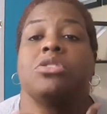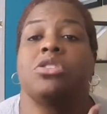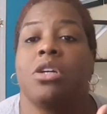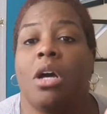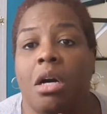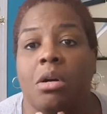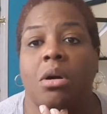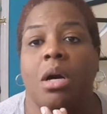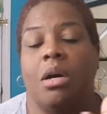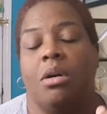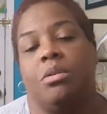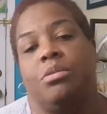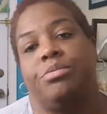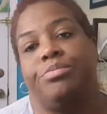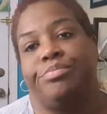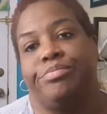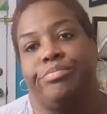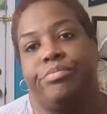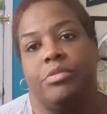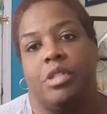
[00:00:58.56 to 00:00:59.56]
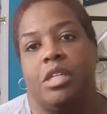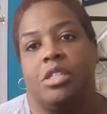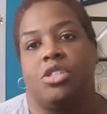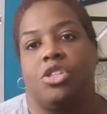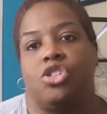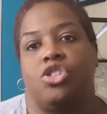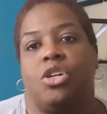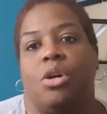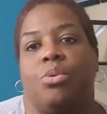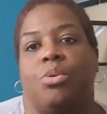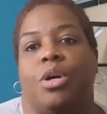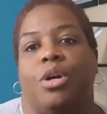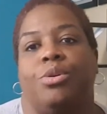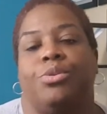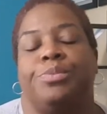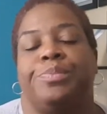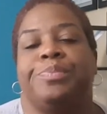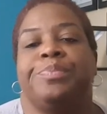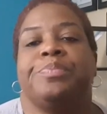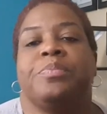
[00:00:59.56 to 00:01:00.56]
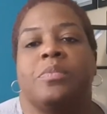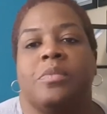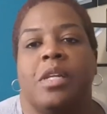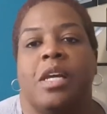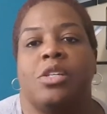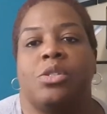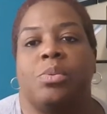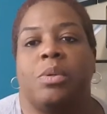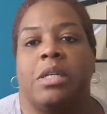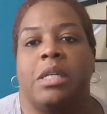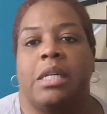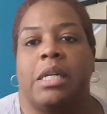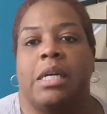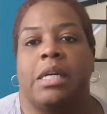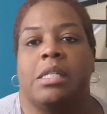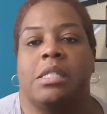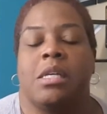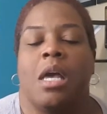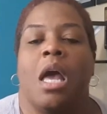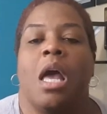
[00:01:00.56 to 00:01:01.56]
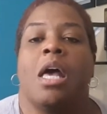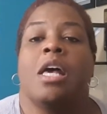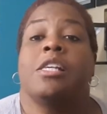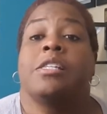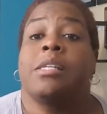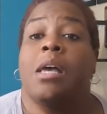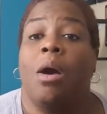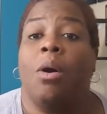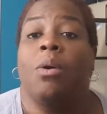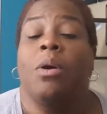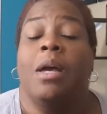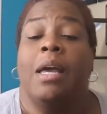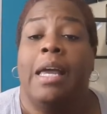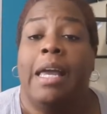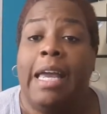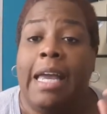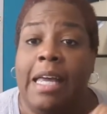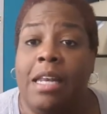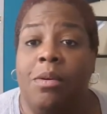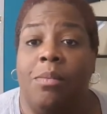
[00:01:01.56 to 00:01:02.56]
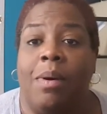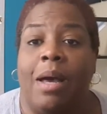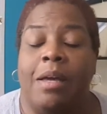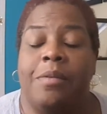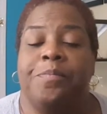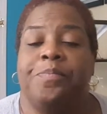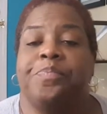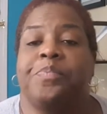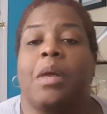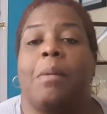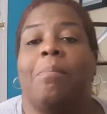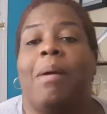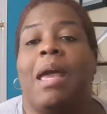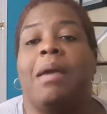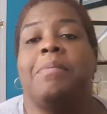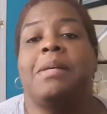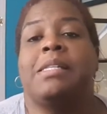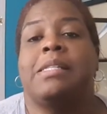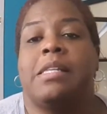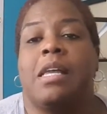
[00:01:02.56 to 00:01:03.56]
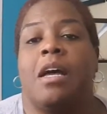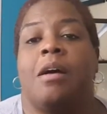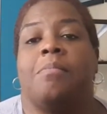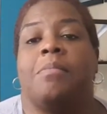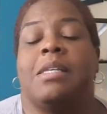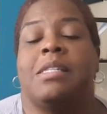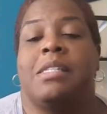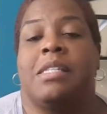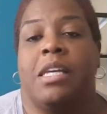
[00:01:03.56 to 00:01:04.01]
Chokehold. It's the chokehold. That's what it is. So anyway, baby step